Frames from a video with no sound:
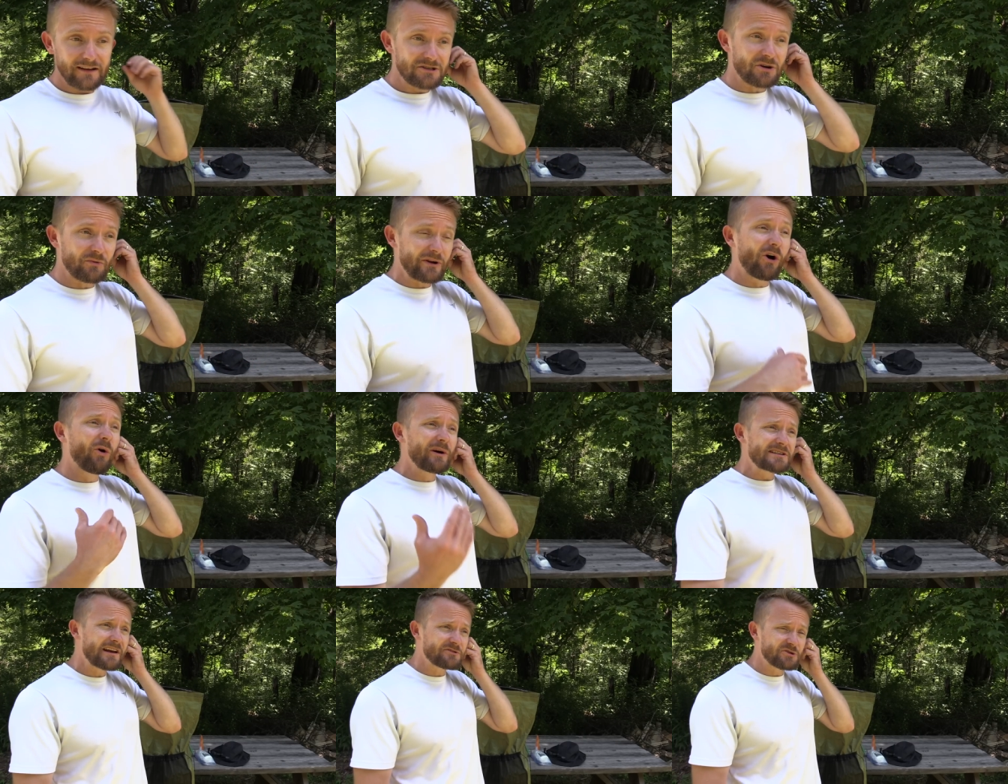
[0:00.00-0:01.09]
So we
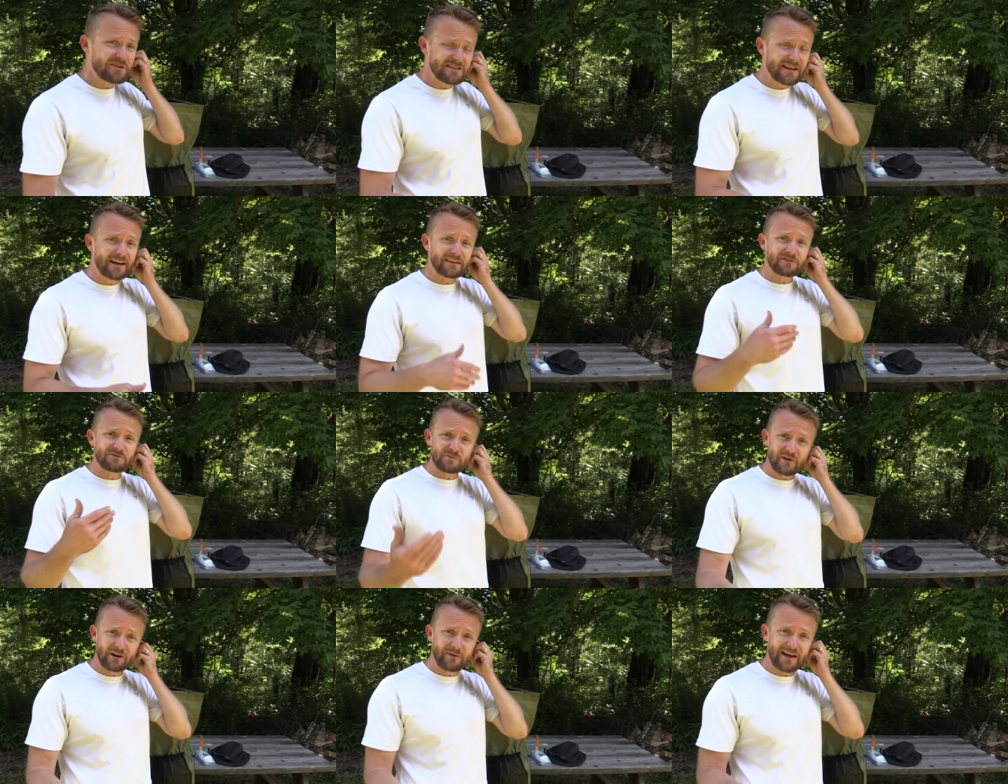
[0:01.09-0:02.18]
always have trees. I can use
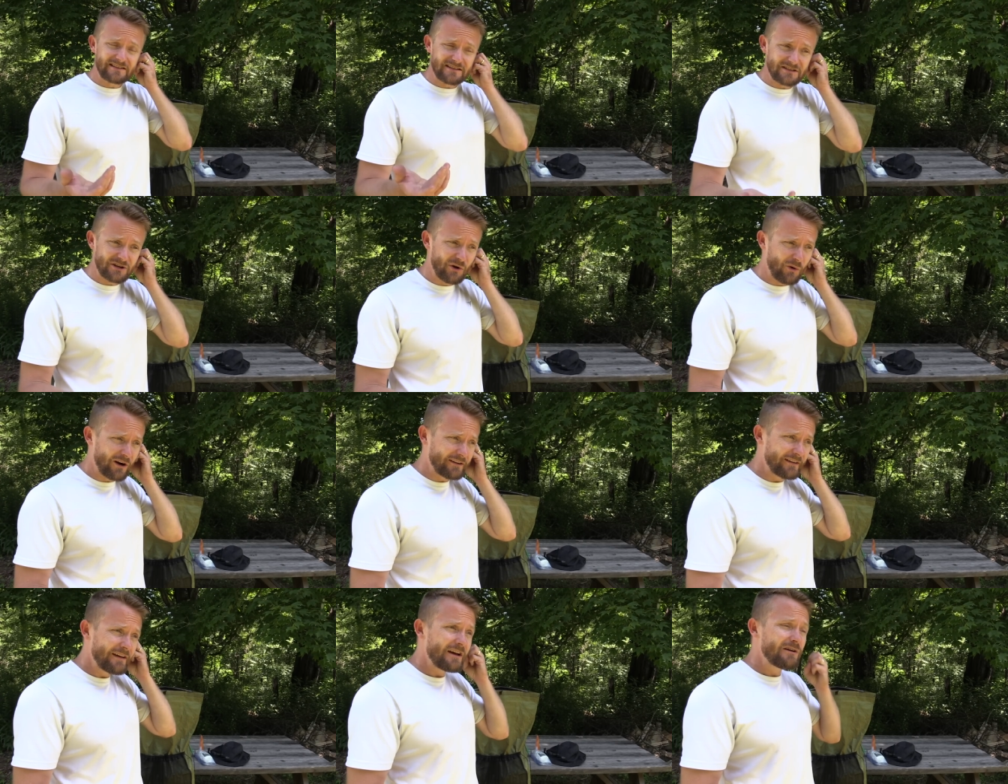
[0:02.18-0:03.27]
bear bags and so on.